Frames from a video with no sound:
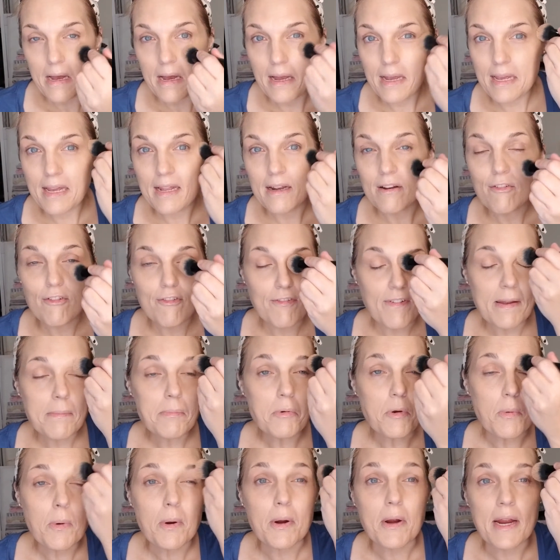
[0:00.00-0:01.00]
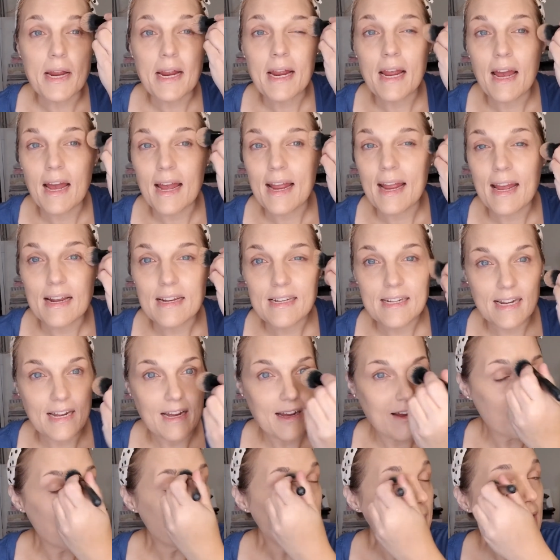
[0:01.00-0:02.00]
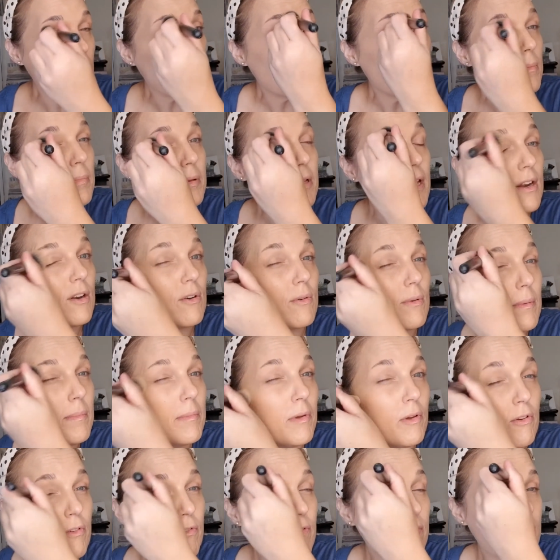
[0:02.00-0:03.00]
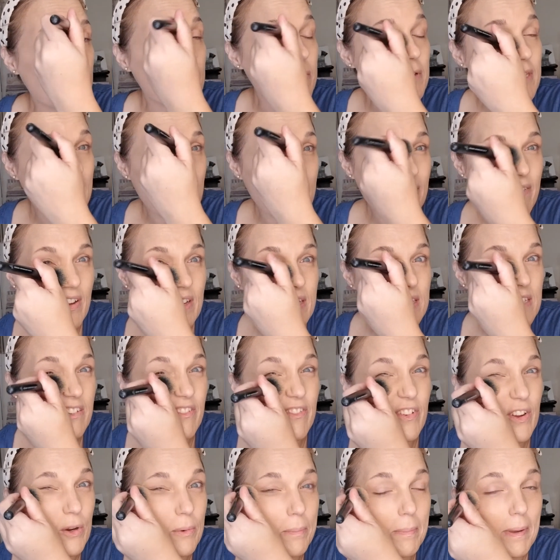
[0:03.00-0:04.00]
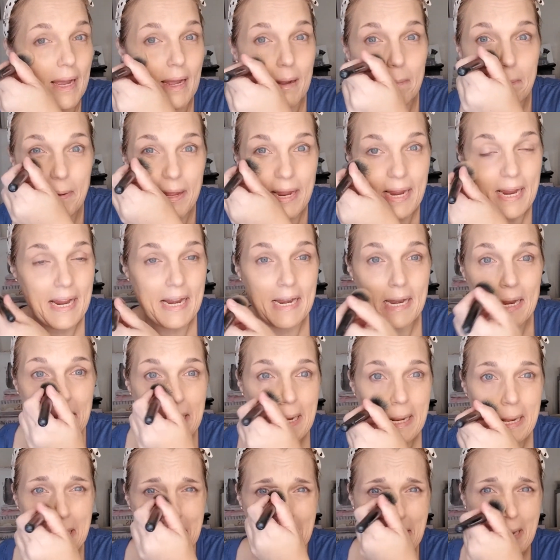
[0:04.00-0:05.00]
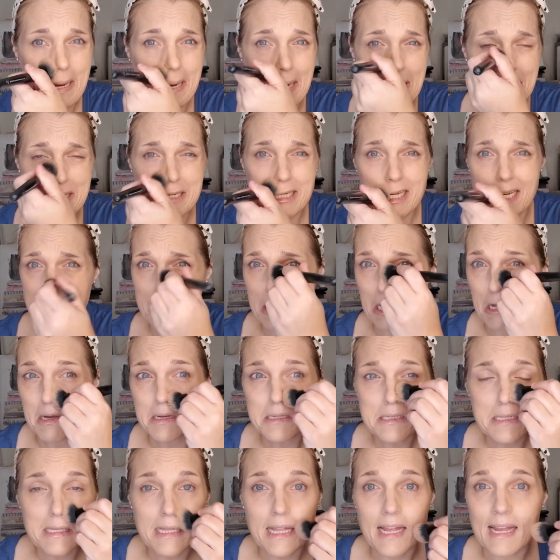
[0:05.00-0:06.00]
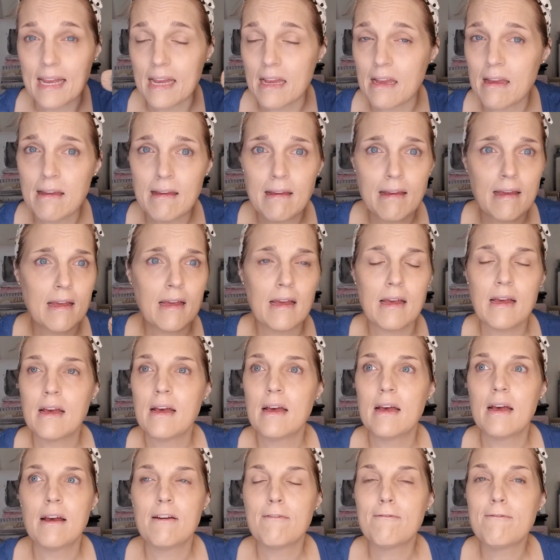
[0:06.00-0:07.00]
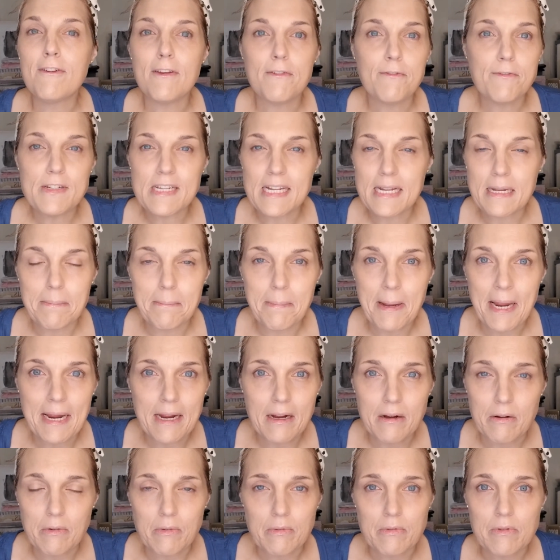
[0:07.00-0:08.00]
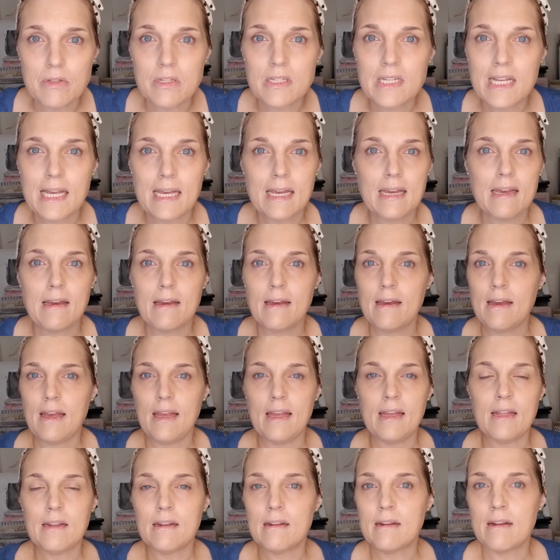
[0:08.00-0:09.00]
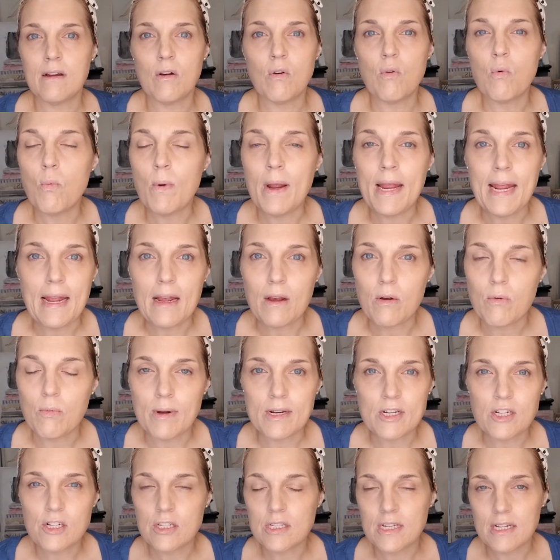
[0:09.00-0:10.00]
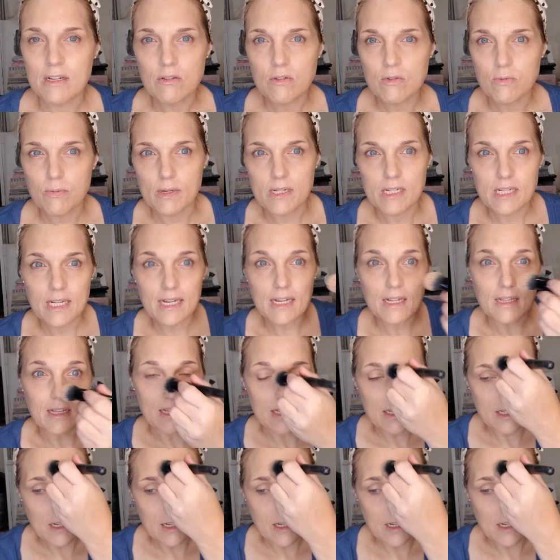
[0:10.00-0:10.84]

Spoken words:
In February, I had to have my gallbladder removed. I was having severe back pain, and I actually lost like 15 pounds in a week, which sounds ridiculous and